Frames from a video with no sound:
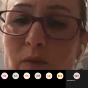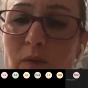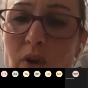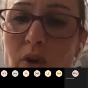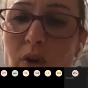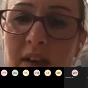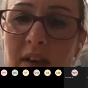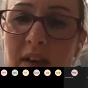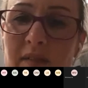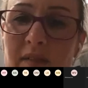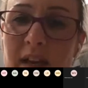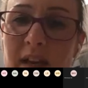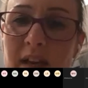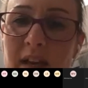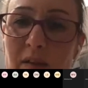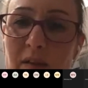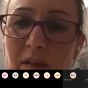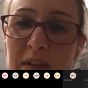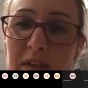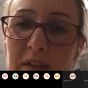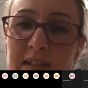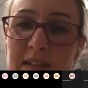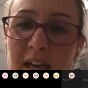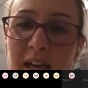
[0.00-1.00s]
roles out
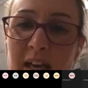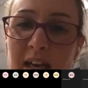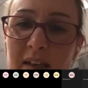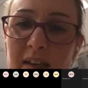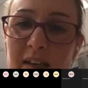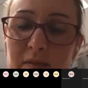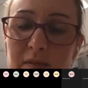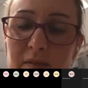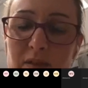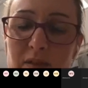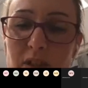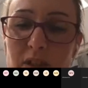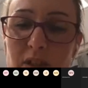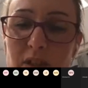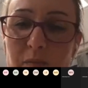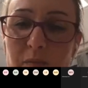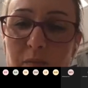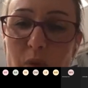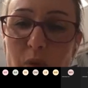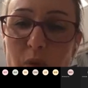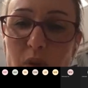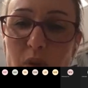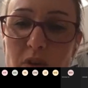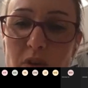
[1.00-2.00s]
there in science.
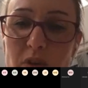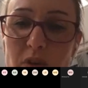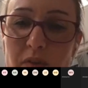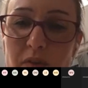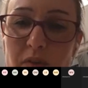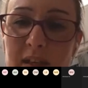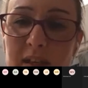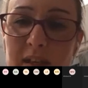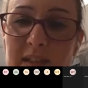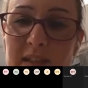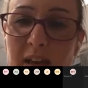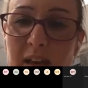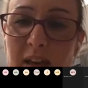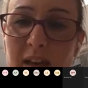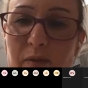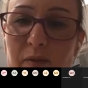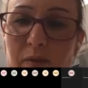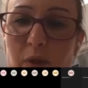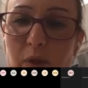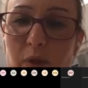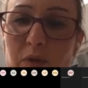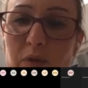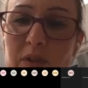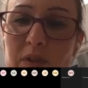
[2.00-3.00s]
So things like
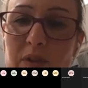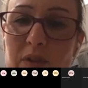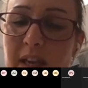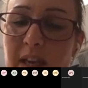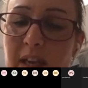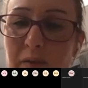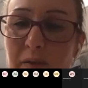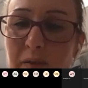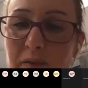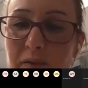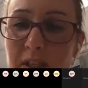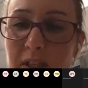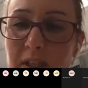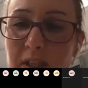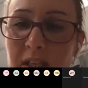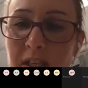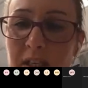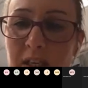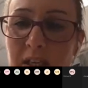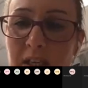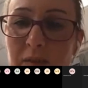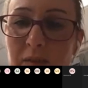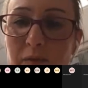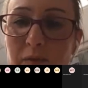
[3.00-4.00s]
food
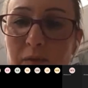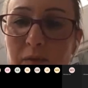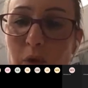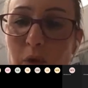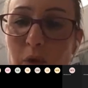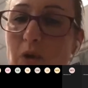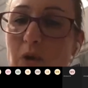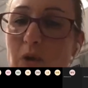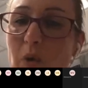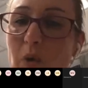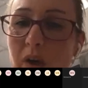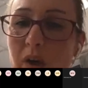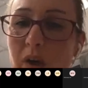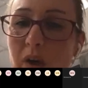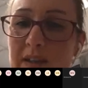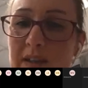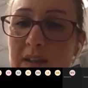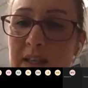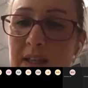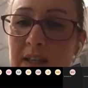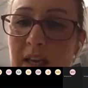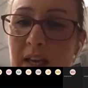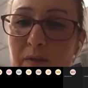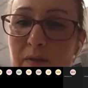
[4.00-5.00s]
safety, food
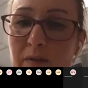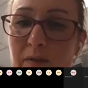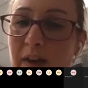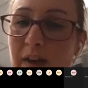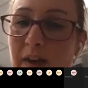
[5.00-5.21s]
quality,